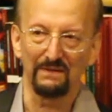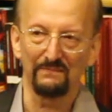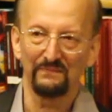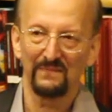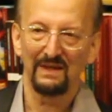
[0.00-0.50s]

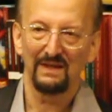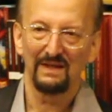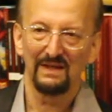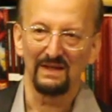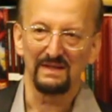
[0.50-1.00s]

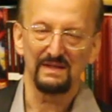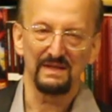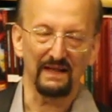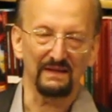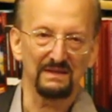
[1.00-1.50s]
a
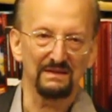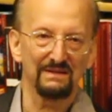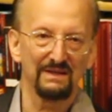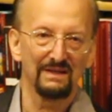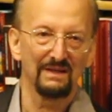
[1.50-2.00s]
sect
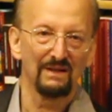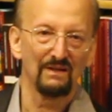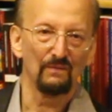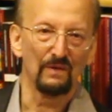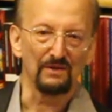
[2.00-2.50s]

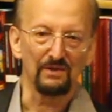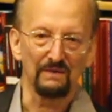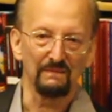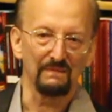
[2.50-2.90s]
which